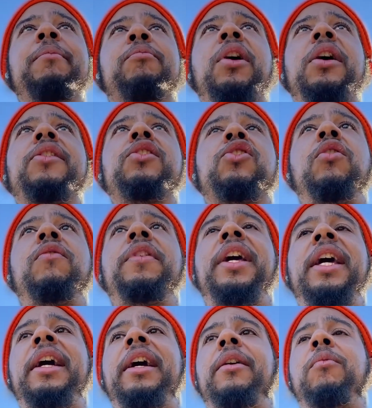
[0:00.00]
meeting brothers
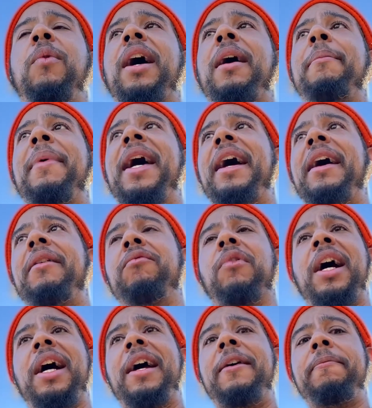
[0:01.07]
over here where I'm at,
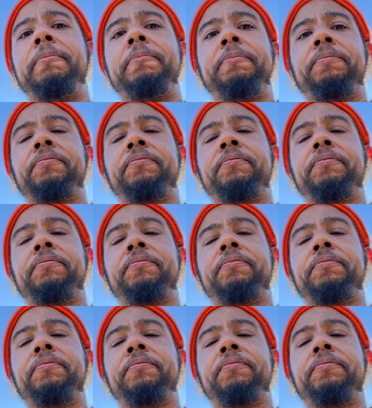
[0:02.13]
right?